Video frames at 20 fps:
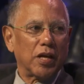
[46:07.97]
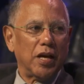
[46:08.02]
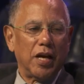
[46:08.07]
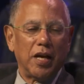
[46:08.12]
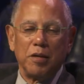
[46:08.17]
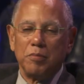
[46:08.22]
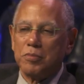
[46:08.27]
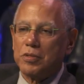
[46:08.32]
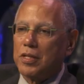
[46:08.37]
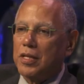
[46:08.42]

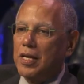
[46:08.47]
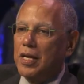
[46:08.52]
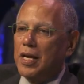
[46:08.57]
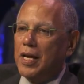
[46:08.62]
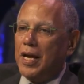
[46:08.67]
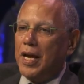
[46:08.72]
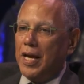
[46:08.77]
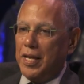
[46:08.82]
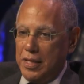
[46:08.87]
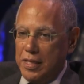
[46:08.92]
Times,
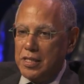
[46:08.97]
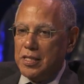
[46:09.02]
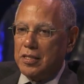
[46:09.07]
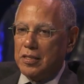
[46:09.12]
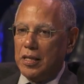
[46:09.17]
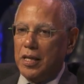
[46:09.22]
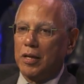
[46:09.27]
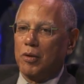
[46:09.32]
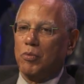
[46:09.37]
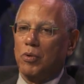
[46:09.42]
and he is
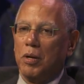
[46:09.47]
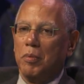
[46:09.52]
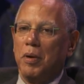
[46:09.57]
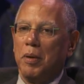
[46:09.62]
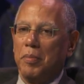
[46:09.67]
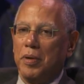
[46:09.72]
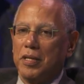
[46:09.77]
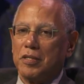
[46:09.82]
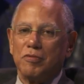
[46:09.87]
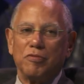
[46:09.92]
like one of my
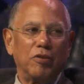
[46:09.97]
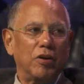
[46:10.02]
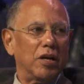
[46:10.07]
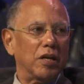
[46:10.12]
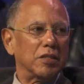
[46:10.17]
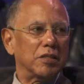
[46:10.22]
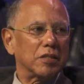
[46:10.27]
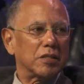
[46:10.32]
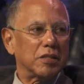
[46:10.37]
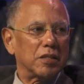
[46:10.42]
best
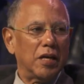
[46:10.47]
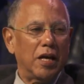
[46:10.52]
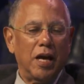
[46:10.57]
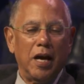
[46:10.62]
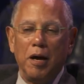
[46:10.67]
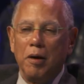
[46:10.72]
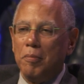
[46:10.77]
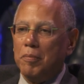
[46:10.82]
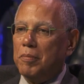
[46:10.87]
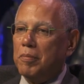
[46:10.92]
friends.
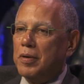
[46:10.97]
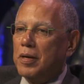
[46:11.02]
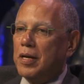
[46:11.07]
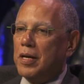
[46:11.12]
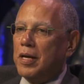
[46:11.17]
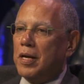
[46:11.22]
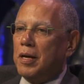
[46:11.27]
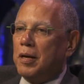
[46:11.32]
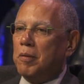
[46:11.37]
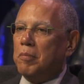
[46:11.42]
Um,
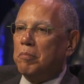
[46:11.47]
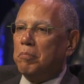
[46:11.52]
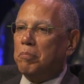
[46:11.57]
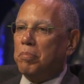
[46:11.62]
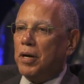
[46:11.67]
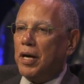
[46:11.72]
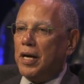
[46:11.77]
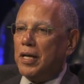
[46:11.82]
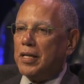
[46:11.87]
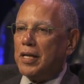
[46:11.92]

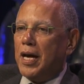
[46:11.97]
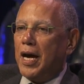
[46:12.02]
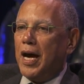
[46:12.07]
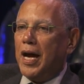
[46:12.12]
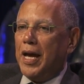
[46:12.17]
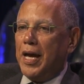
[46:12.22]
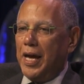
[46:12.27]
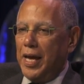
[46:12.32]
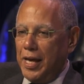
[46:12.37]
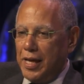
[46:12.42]
but
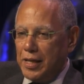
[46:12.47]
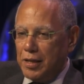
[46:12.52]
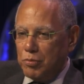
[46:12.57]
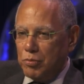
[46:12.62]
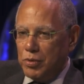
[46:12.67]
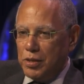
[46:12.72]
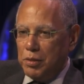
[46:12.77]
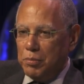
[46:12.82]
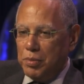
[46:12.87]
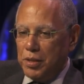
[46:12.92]
I hate it
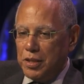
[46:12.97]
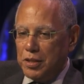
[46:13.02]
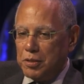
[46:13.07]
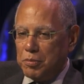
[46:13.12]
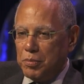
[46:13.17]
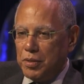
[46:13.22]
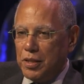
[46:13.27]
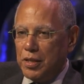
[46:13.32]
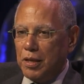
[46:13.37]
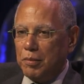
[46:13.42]
when he beats
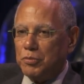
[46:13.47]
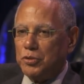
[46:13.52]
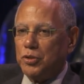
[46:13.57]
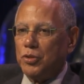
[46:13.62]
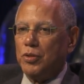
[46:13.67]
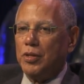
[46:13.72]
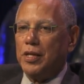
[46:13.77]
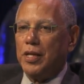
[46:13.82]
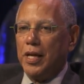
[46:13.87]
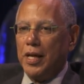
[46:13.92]
me. I'm
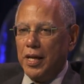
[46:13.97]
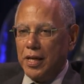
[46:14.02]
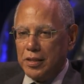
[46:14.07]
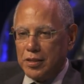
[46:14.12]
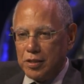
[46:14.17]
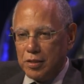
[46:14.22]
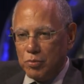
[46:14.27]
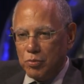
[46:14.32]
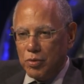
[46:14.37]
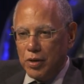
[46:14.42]
sure he
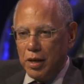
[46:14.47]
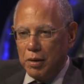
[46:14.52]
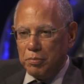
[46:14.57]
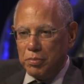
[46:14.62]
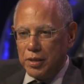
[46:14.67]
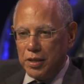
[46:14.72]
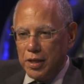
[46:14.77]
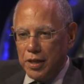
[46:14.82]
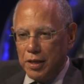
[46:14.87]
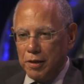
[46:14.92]
hates it when I
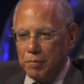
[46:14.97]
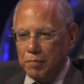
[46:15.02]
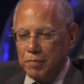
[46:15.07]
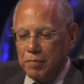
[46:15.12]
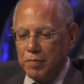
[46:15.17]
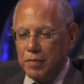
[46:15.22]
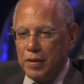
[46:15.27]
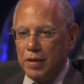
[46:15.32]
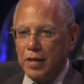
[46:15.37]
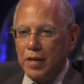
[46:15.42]
beat
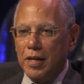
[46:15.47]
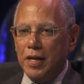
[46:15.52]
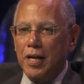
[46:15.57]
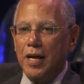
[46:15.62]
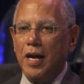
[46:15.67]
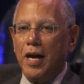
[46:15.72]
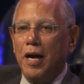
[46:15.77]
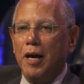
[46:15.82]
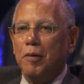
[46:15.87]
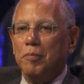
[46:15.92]
him.
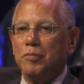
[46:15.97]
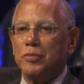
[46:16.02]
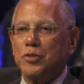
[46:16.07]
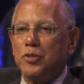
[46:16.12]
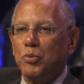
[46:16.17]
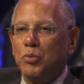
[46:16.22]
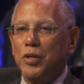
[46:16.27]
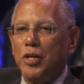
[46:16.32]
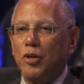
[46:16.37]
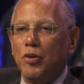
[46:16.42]
Um,
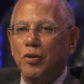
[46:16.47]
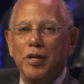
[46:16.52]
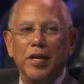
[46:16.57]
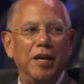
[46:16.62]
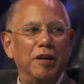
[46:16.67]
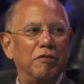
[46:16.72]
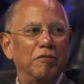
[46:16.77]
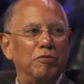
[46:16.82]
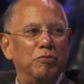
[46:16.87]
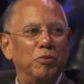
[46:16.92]
so we don't
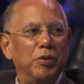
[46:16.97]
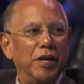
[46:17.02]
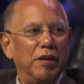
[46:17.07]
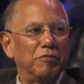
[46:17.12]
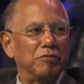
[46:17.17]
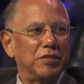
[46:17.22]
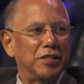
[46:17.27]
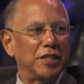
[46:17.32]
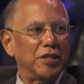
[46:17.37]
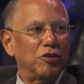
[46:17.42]
have, we
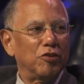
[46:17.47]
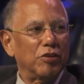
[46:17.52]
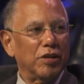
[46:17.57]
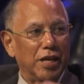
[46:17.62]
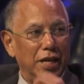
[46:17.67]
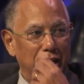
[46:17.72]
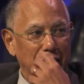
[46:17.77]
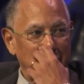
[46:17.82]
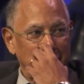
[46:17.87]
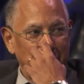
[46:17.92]
have dinner
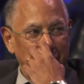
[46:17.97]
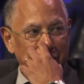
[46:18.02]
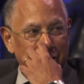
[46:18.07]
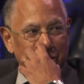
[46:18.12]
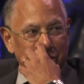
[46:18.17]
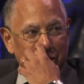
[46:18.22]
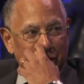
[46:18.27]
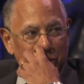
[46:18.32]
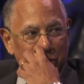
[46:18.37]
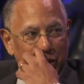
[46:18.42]
occasionally
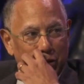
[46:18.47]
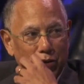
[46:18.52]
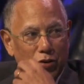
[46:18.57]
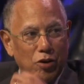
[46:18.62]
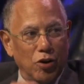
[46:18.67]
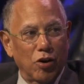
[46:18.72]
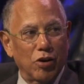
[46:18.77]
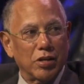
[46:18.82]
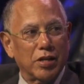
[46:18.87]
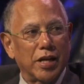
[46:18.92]
and we go
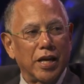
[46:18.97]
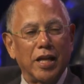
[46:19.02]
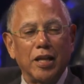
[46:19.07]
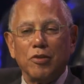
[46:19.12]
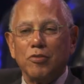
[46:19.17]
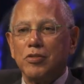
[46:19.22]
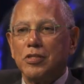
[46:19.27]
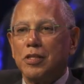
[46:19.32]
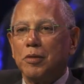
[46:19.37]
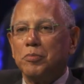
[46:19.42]
to art
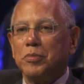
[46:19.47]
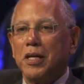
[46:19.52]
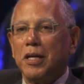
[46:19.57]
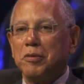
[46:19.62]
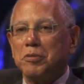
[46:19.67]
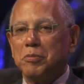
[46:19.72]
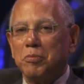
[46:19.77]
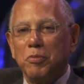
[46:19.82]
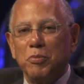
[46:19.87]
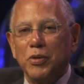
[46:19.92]
galleries
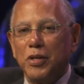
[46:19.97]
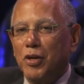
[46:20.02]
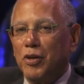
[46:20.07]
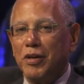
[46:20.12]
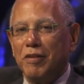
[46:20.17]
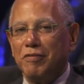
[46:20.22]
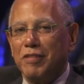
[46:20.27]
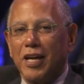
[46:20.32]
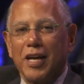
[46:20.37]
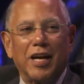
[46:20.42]
sometimes, but we don't
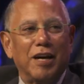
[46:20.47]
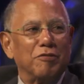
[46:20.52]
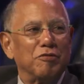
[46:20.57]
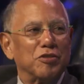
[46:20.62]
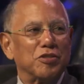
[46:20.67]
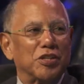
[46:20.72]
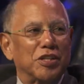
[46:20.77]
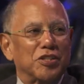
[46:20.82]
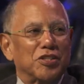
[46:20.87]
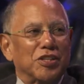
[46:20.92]
have that
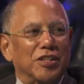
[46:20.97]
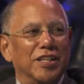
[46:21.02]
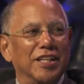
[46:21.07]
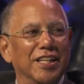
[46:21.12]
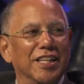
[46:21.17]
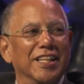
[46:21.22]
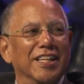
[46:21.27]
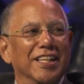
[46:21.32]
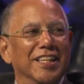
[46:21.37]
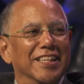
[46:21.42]
conversation. Art
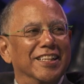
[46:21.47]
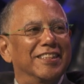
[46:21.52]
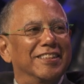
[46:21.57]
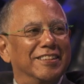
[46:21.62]
galleries.